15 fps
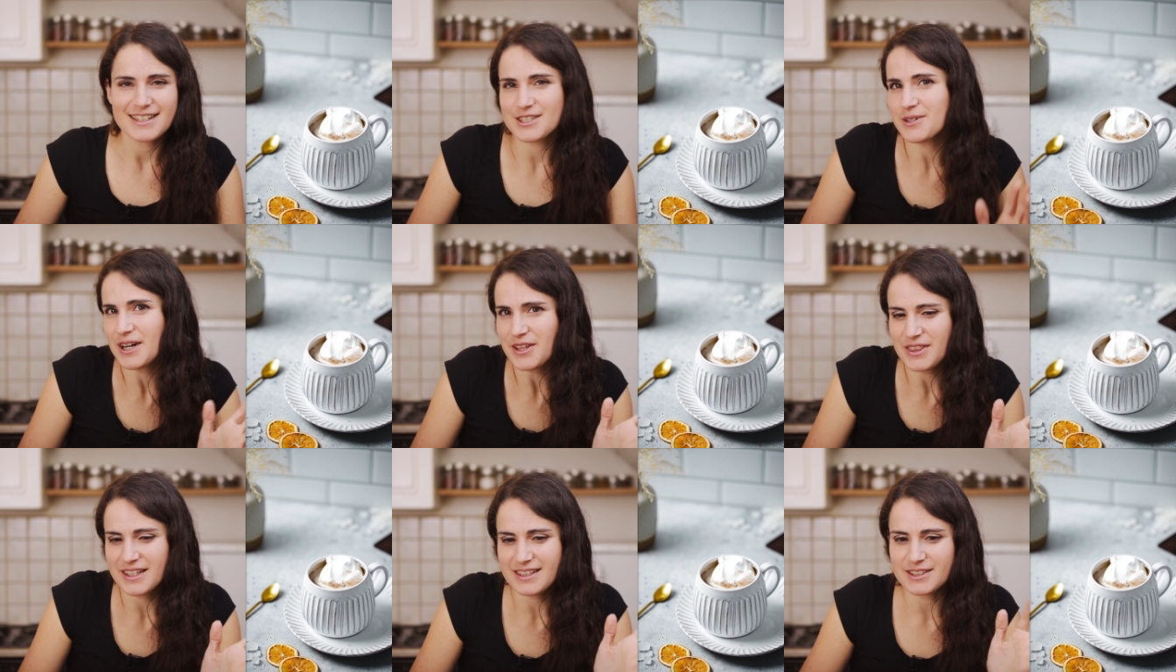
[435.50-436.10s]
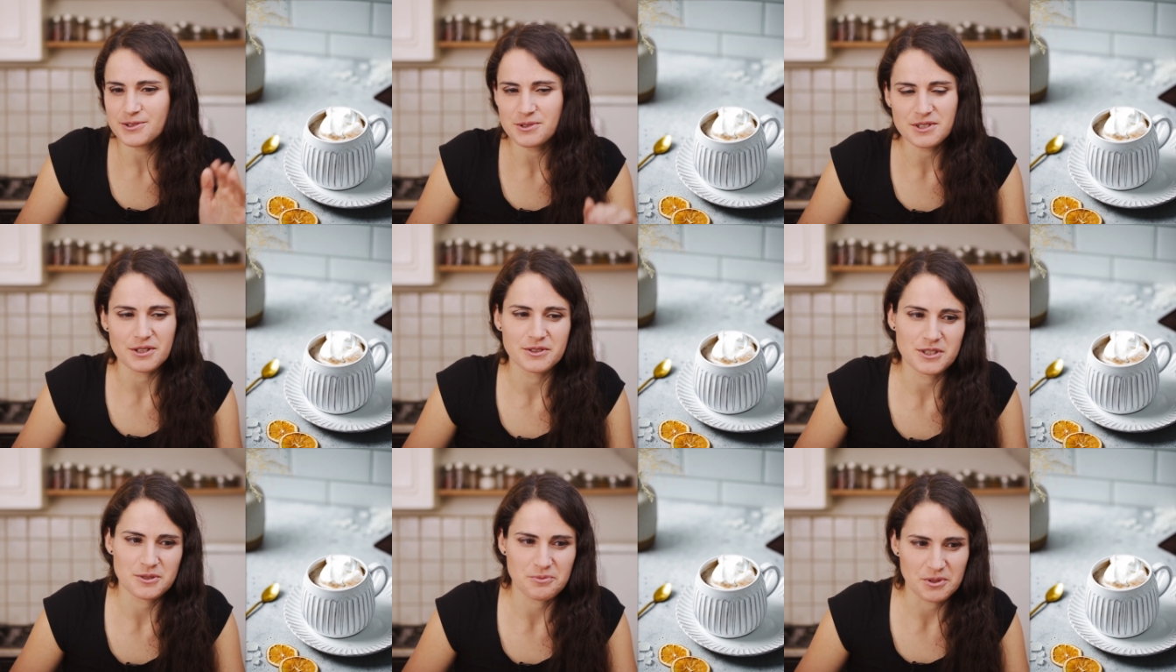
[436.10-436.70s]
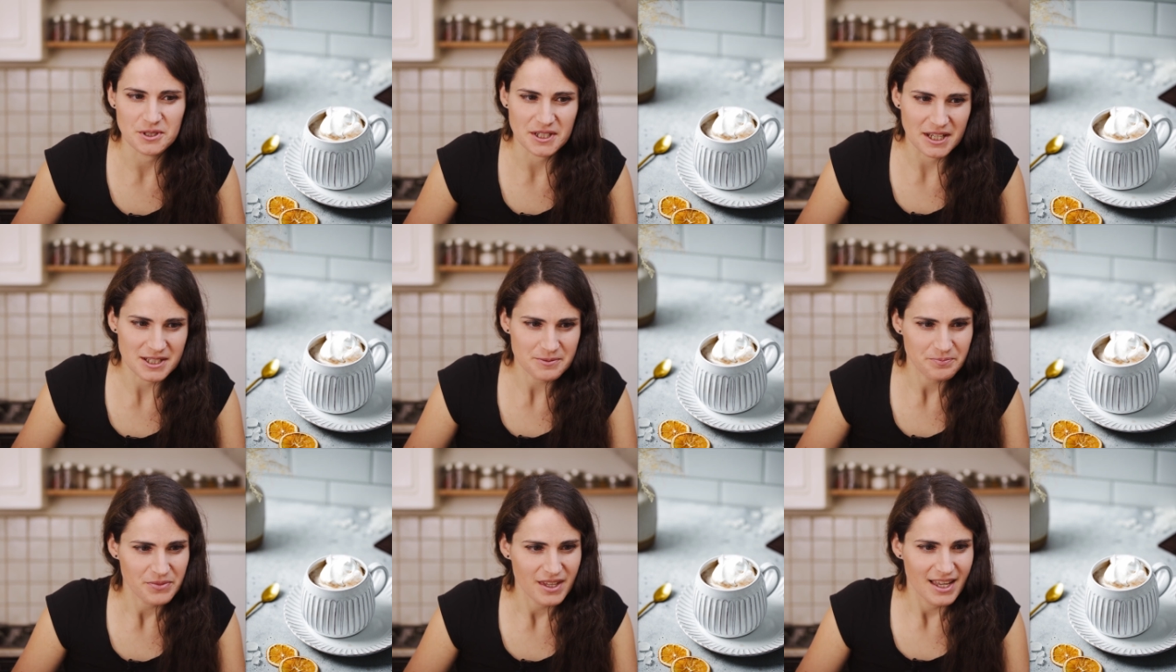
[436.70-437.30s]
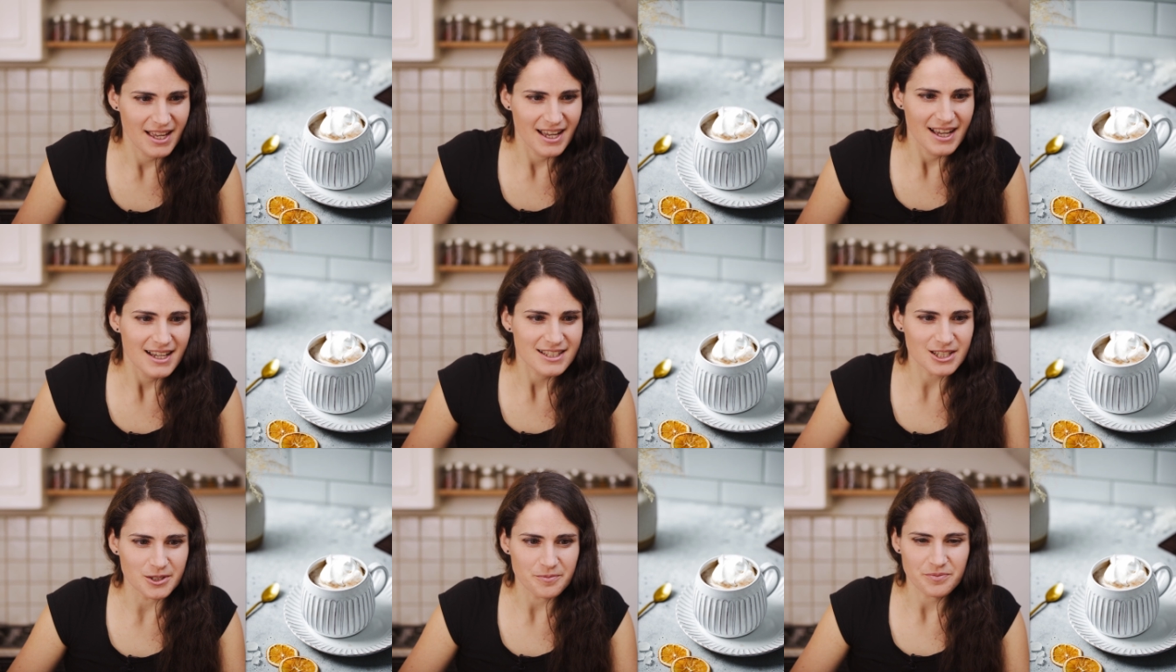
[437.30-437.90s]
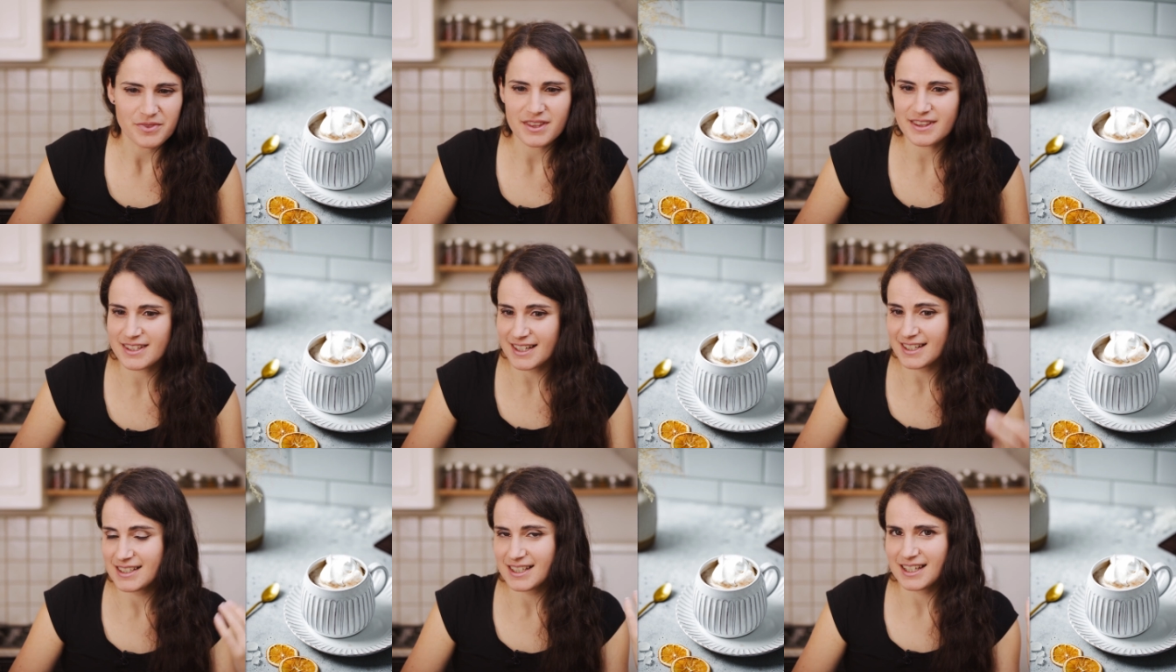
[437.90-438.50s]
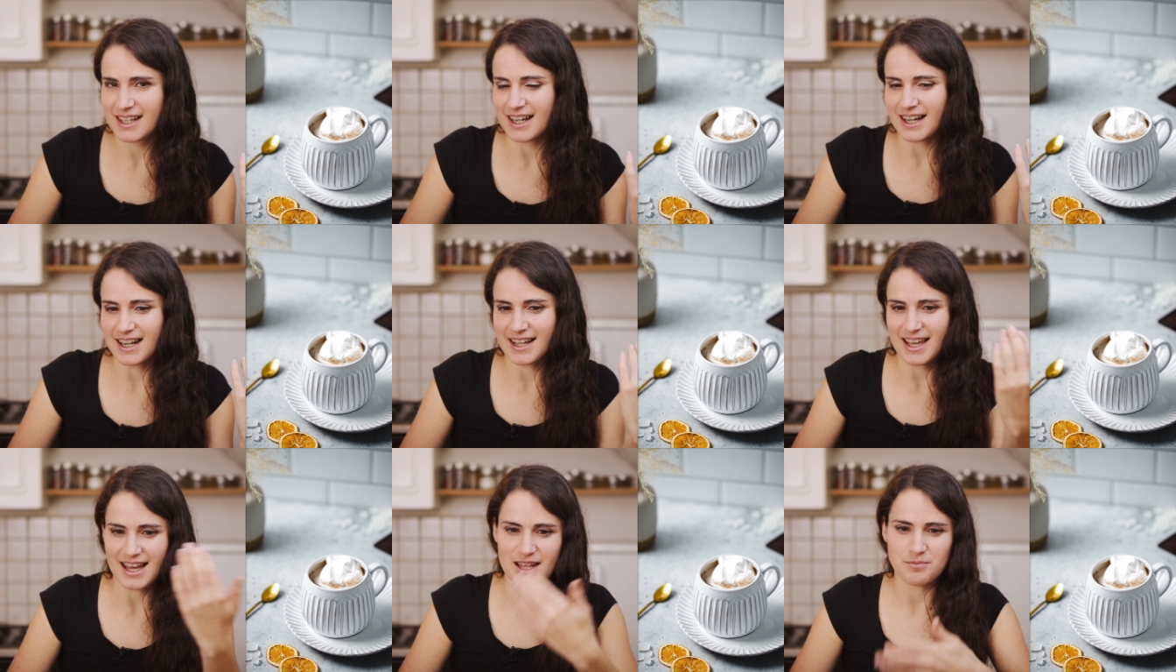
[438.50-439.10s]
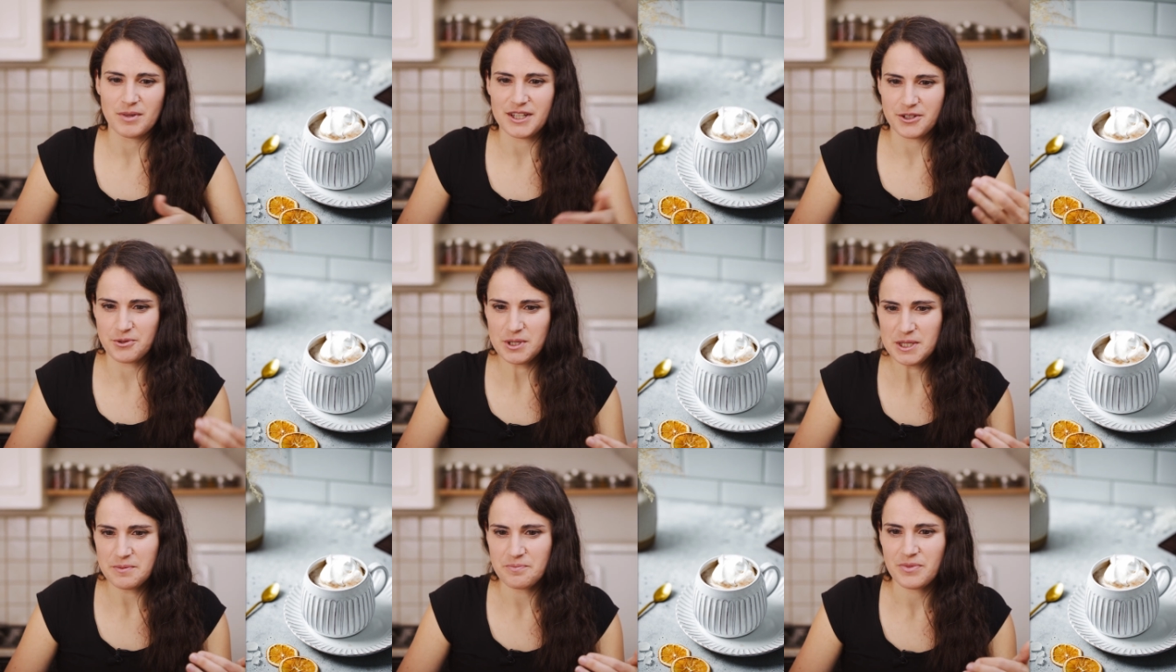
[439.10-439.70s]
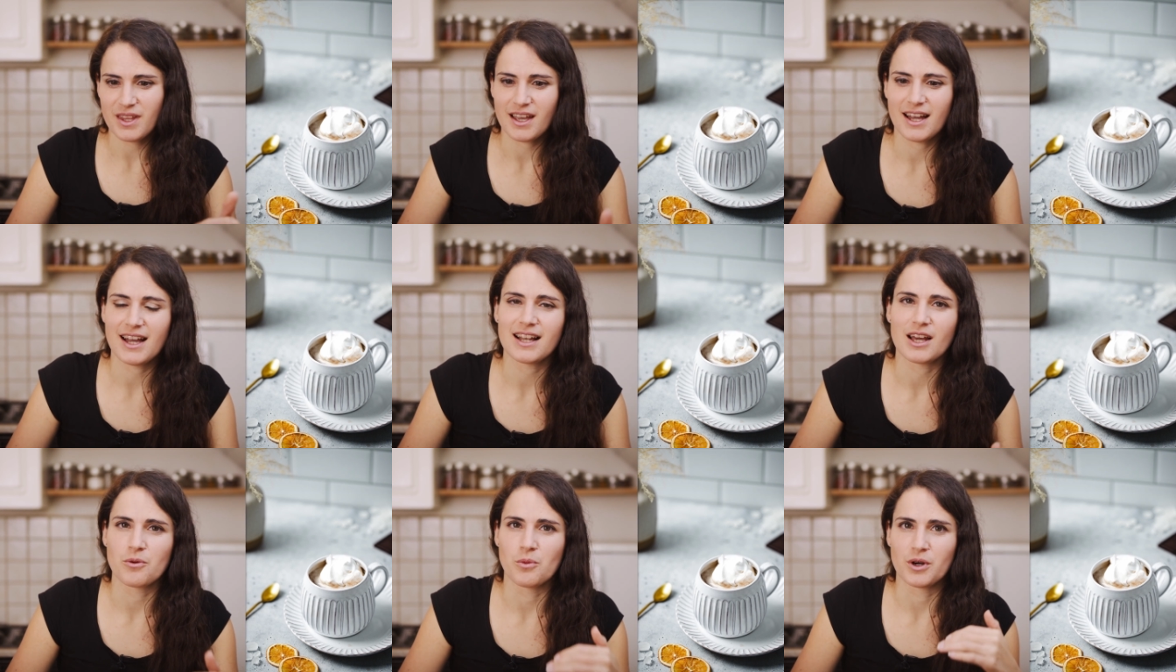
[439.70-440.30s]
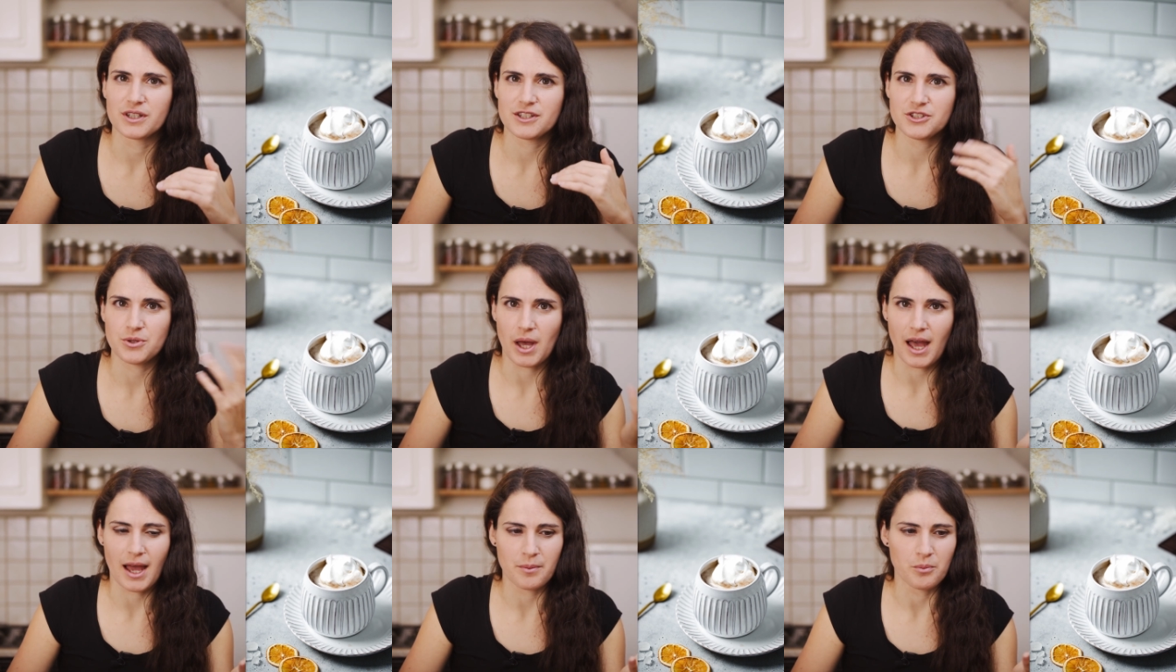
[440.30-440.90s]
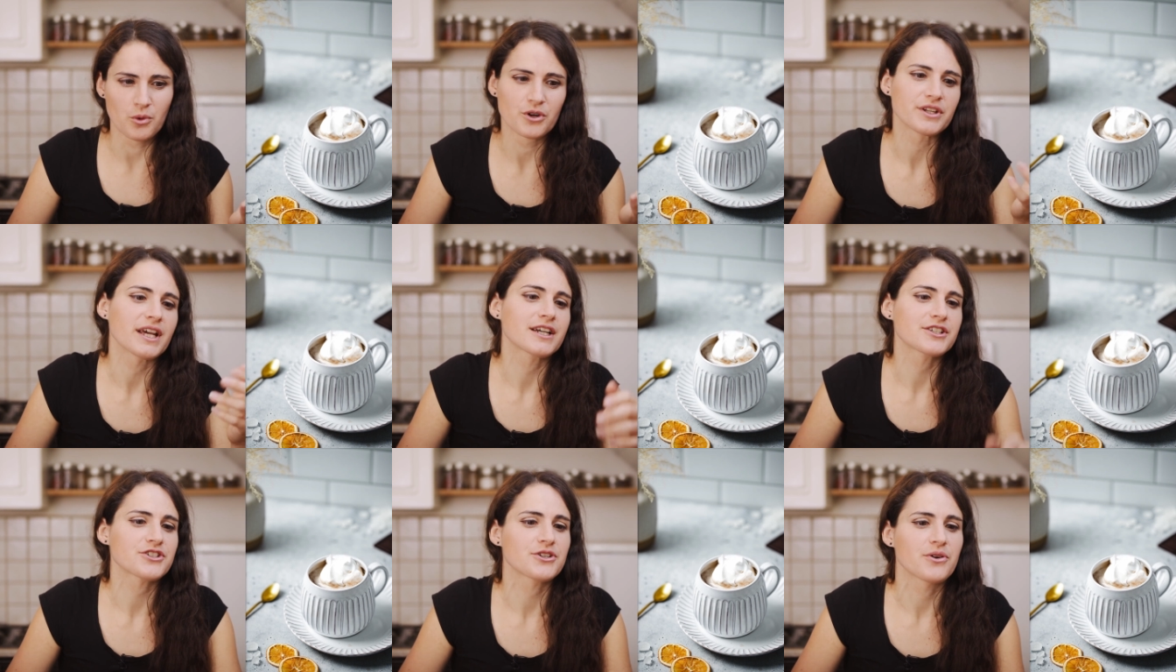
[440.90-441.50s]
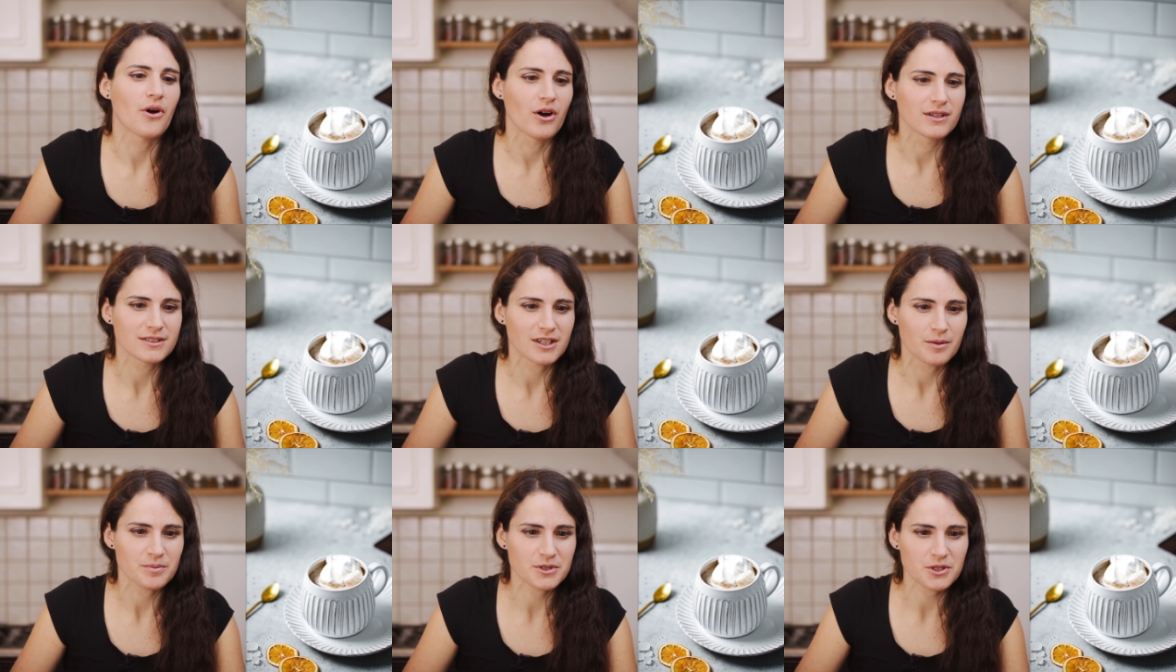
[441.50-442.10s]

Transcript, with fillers: So I think the result is pretty nice. So then I had my cream and I wanted to add more texture on top.